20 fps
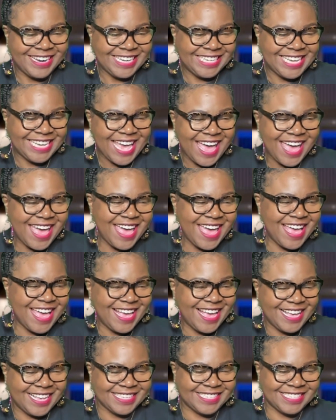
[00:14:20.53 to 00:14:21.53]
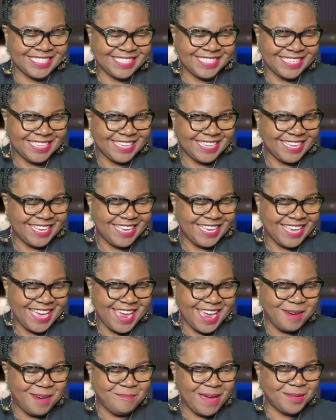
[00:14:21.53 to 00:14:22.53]
Yes.
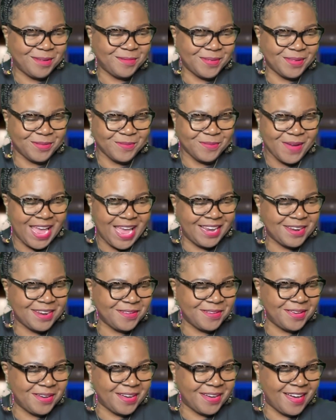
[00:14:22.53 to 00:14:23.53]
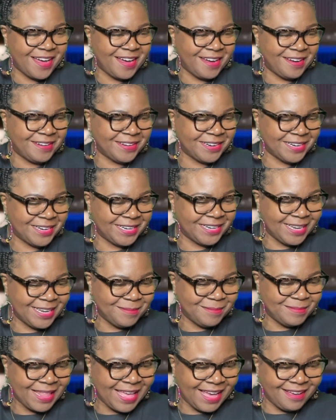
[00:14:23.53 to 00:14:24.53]
Everybody was waiting on your call, honey.
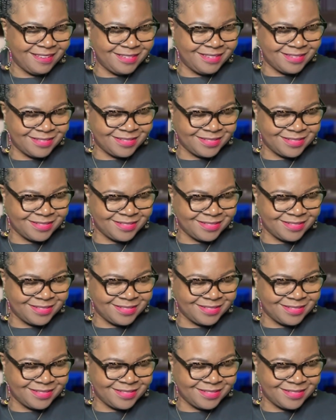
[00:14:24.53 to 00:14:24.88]
I'm like, oh.